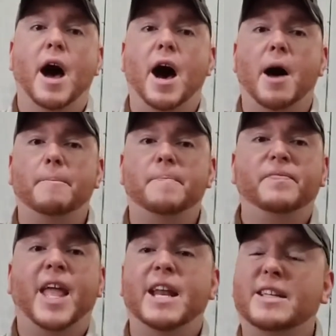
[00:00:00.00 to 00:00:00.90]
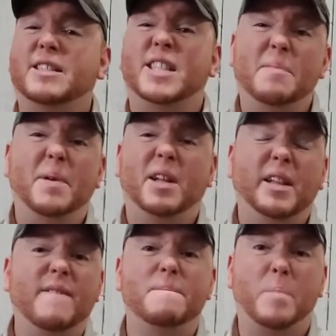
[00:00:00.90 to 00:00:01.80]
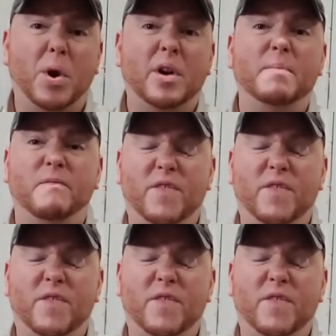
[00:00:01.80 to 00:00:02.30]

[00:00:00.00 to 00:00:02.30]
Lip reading: It is typically pretty